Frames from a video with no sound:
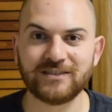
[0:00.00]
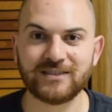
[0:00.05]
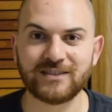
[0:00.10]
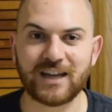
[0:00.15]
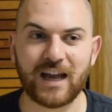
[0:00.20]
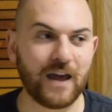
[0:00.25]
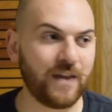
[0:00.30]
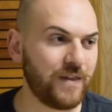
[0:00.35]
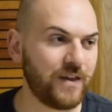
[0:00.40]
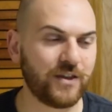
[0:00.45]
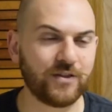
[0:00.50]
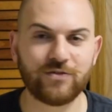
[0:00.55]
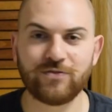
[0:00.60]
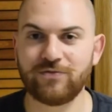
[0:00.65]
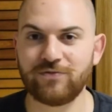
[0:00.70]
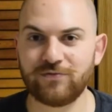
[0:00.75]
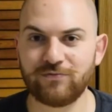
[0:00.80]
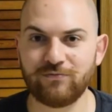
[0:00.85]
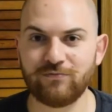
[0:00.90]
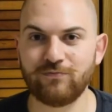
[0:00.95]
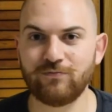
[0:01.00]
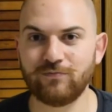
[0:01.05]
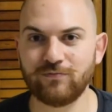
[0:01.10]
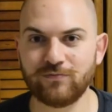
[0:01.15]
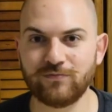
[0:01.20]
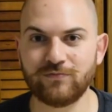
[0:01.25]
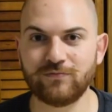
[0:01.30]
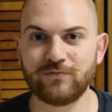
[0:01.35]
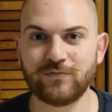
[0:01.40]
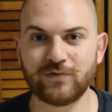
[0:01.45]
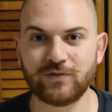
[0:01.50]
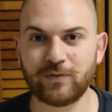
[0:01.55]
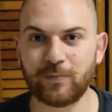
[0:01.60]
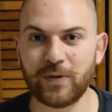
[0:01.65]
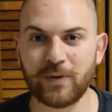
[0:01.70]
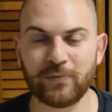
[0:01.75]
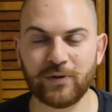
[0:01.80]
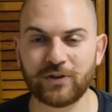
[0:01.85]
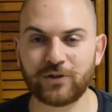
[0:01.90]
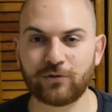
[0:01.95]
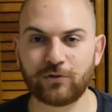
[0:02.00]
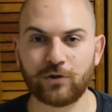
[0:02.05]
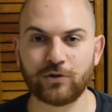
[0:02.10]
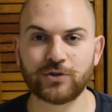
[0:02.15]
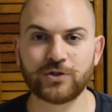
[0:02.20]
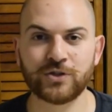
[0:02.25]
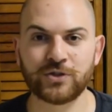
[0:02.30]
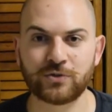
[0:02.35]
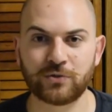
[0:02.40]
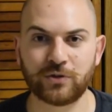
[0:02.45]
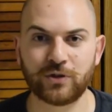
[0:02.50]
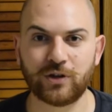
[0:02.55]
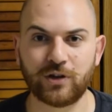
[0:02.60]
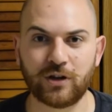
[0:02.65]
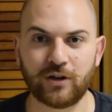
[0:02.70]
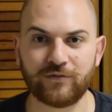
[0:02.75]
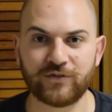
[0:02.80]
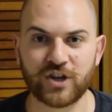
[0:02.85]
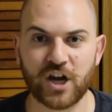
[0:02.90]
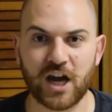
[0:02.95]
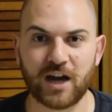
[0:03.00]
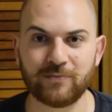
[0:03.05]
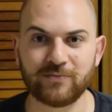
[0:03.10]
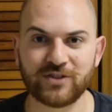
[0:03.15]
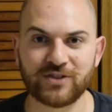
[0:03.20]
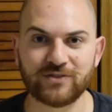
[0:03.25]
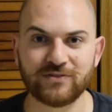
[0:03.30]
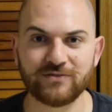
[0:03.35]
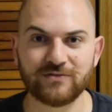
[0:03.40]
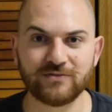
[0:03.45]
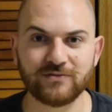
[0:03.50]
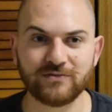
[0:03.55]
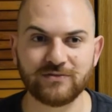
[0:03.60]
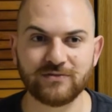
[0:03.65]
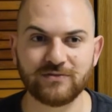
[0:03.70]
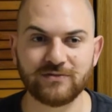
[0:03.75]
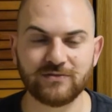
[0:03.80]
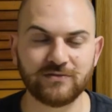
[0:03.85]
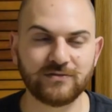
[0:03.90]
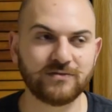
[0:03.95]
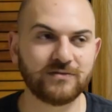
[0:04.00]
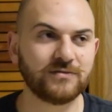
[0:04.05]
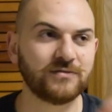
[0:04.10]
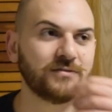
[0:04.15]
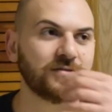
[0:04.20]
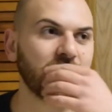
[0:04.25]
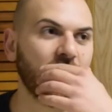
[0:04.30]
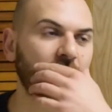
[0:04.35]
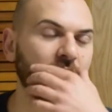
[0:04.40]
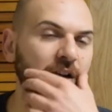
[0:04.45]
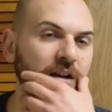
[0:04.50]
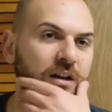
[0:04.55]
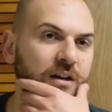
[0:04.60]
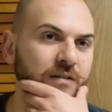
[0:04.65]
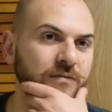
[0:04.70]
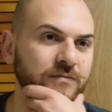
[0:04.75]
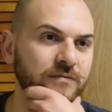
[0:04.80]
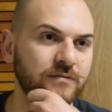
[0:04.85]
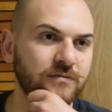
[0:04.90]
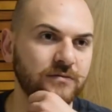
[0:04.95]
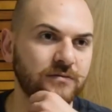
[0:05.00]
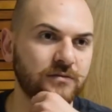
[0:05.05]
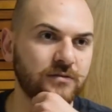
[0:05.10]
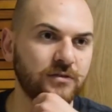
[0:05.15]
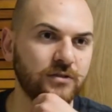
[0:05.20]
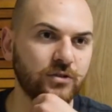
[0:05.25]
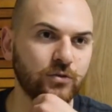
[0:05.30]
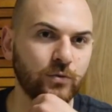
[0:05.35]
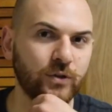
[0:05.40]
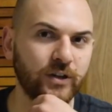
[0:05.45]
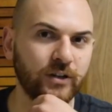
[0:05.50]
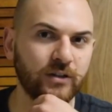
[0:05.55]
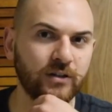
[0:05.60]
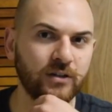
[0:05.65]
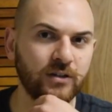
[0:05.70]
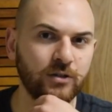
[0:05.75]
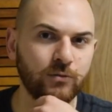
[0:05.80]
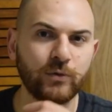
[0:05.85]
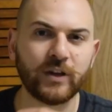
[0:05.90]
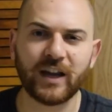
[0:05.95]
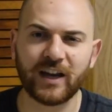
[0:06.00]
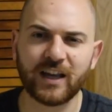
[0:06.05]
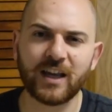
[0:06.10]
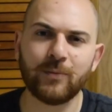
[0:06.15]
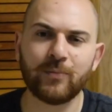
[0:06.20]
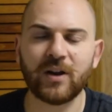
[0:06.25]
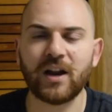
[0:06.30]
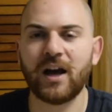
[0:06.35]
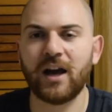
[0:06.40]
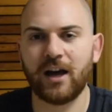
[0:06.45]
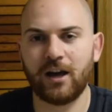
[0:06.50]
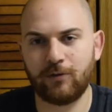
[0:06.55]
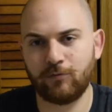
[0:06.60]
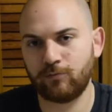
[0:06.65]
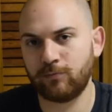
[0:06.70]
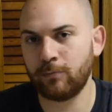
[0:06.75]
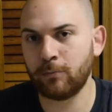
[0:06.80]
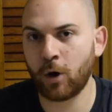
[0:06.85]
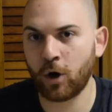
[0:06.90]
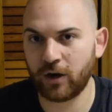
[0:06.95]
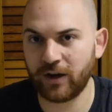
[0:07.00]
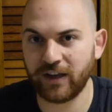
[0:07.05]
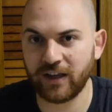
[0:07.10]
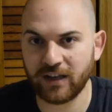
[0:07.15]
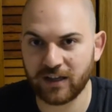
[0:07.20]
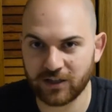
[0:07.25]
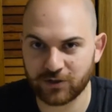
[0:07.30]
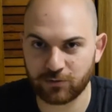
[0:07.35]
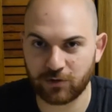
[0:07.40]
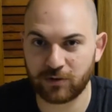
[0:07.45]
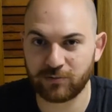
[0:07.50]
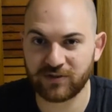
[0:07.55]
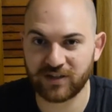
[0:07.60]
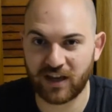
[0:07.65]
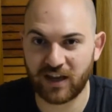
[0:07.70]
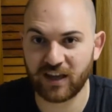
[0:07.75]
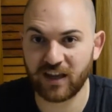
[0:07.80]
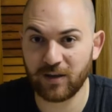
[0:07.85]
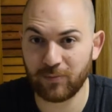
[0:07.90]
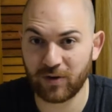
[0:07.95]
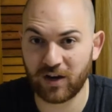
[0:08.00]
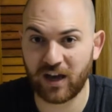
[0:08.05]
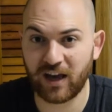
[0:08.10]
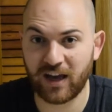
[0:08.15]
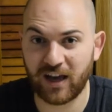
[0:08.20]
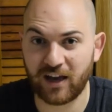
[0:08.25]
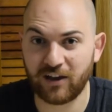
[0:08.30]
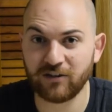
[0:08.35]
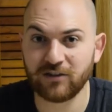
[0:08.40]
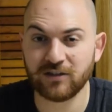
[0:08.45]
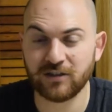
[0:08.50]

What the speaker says: and then the people at the grocery store don't have jobs? I don't know. It's weird. We got to keep an eye on Marty, is what I'm saying. Keep an eye out.